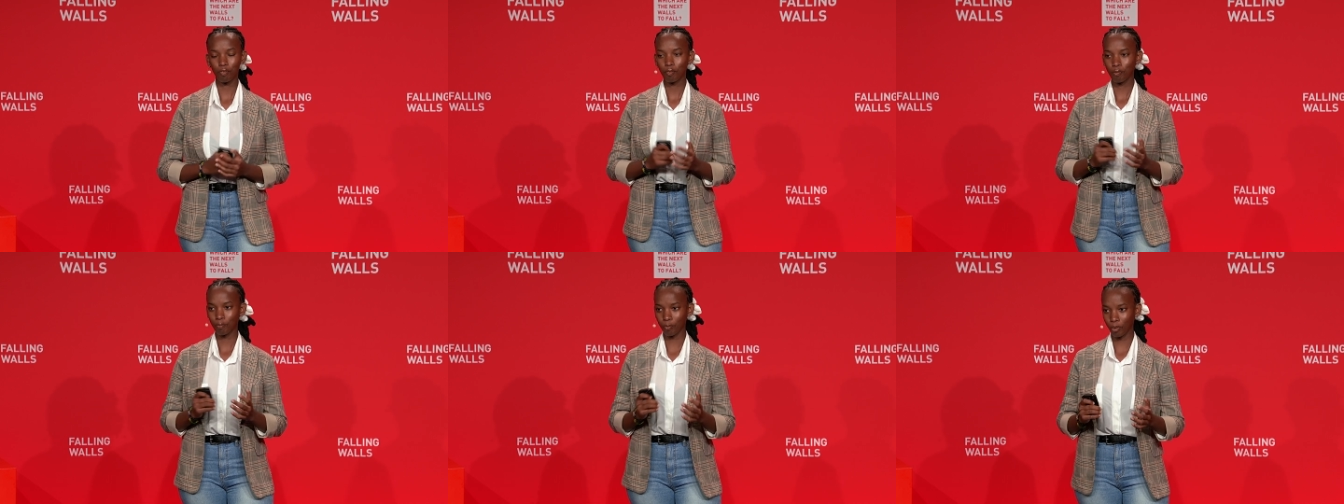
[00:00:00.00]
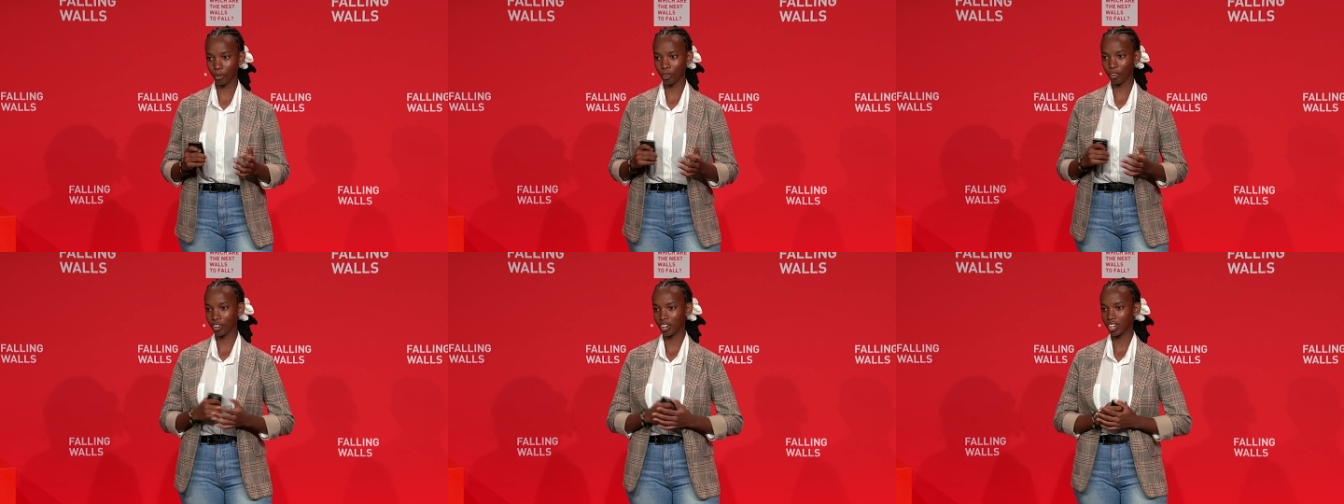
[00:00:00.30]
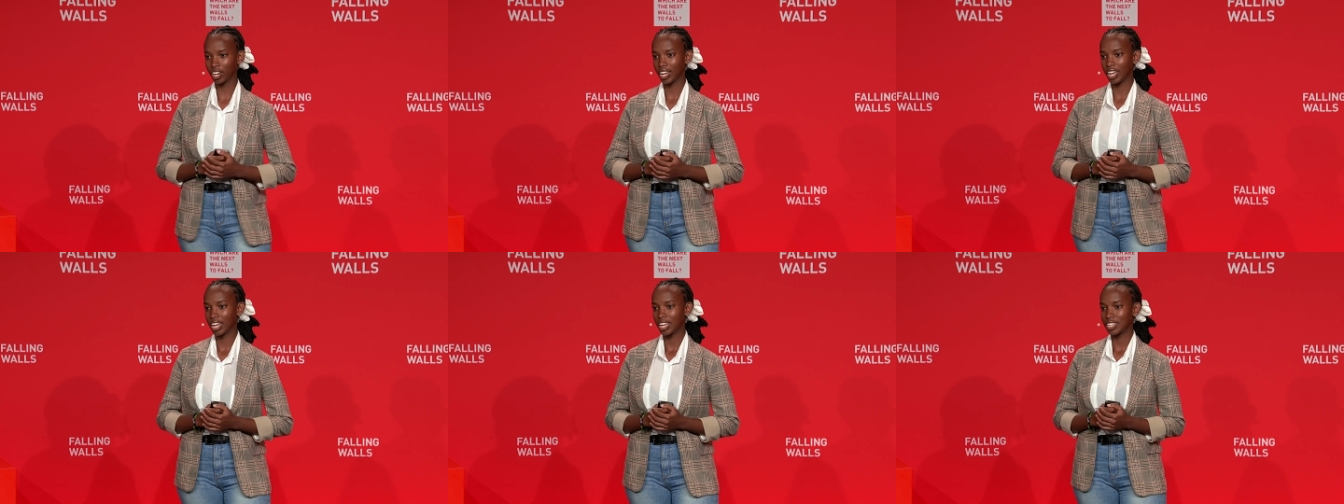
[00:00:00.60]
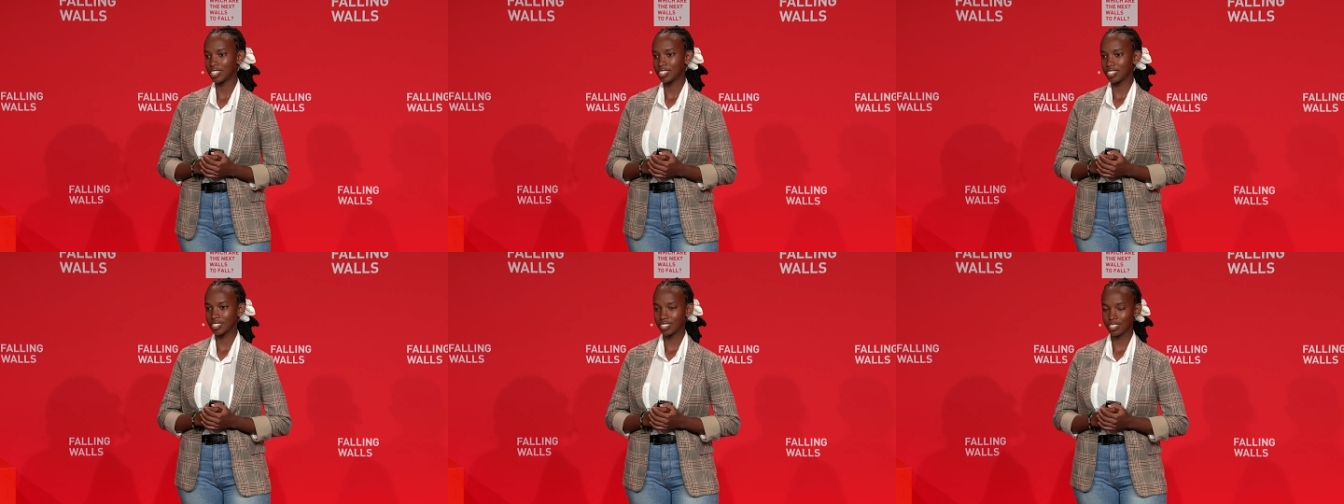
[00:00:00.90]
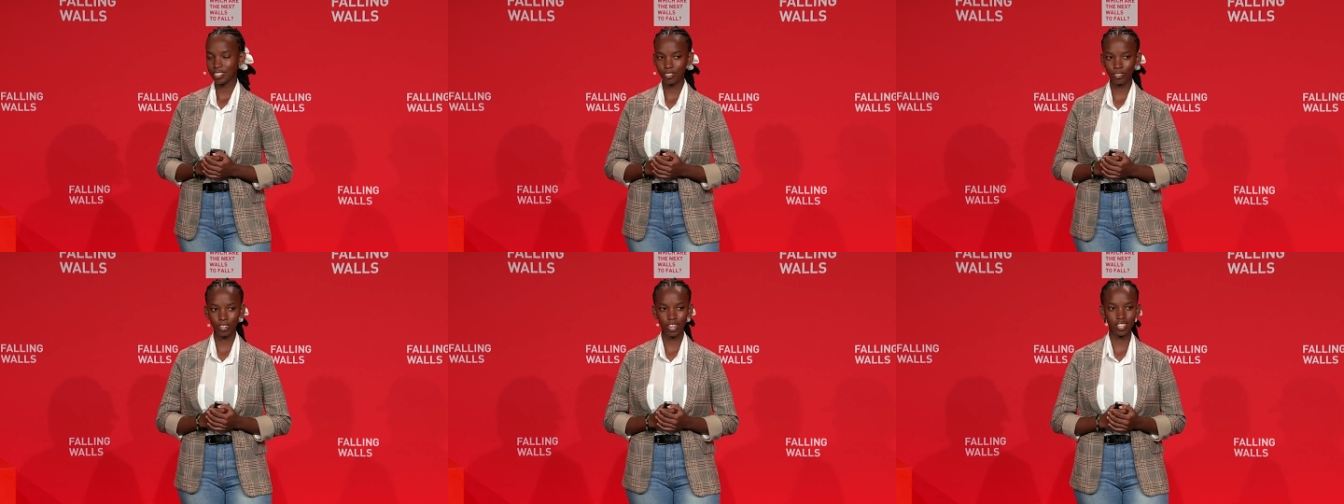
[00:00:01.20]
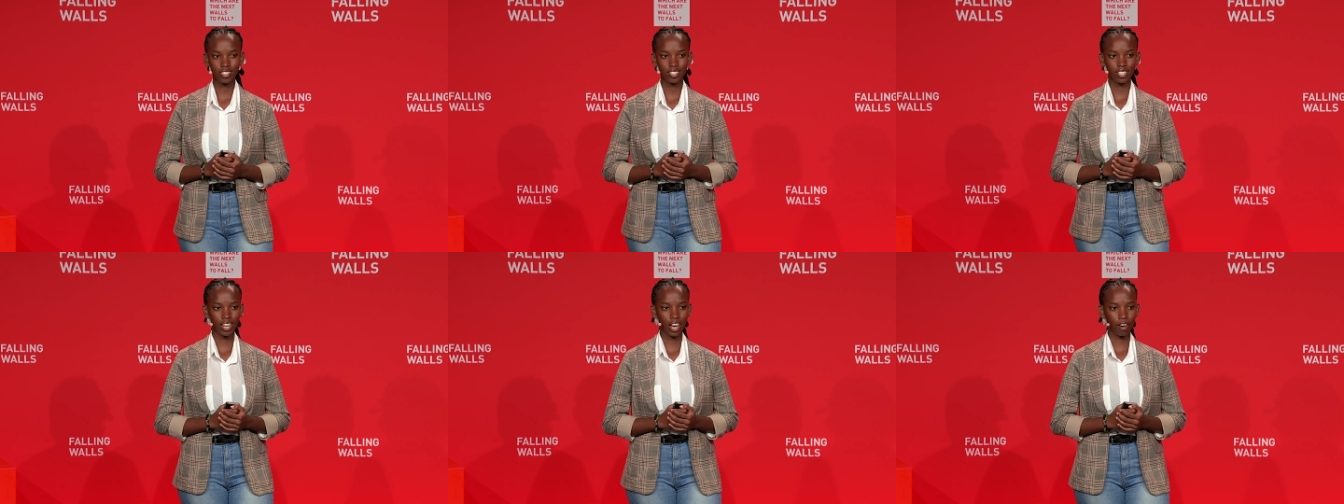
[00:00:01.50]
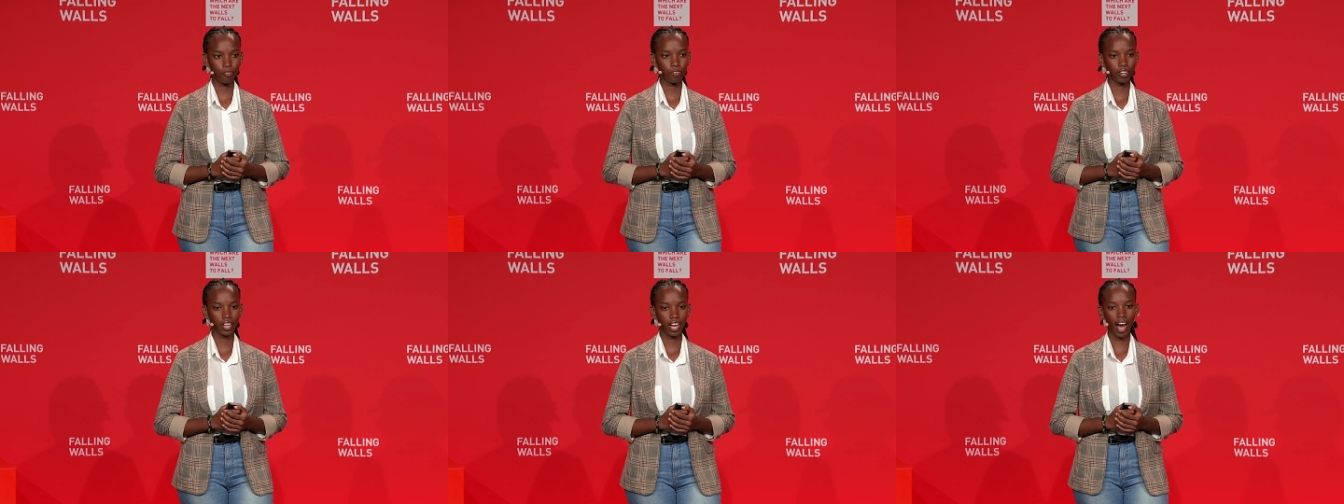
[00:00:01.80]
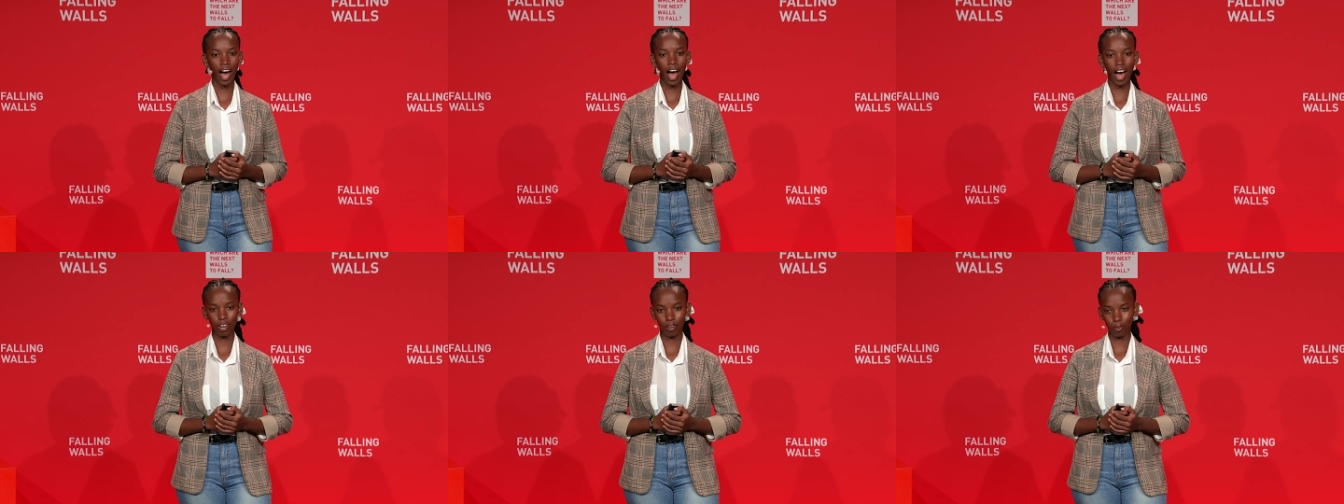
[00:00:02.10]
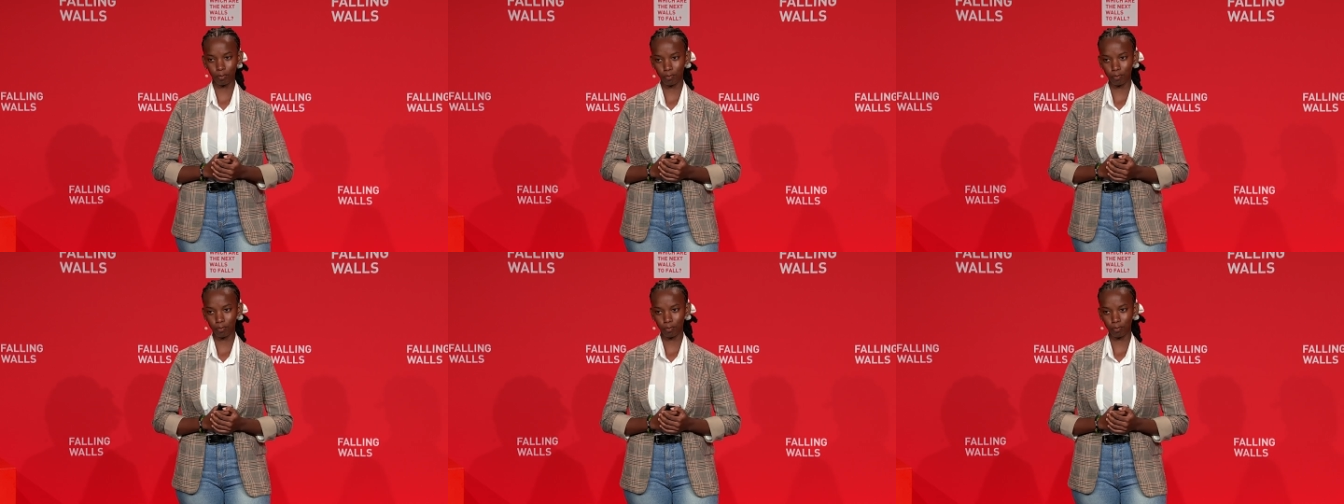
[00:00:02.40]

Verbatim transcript: more students in Africa an